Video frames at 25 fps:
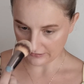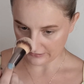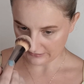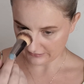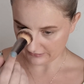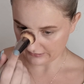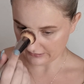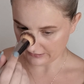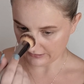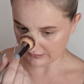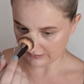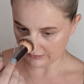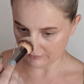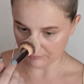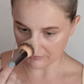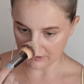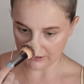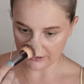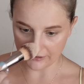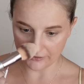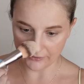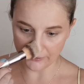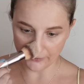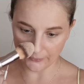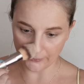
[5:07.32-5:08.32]
And then
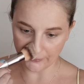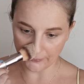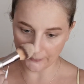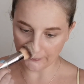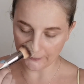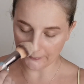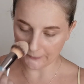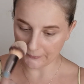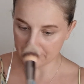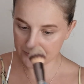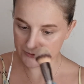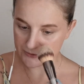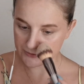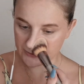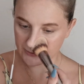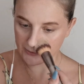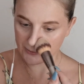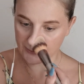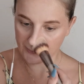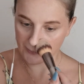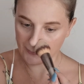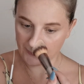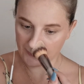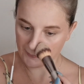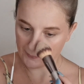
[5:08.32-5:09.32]
my
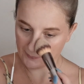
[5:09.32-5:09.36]
nose.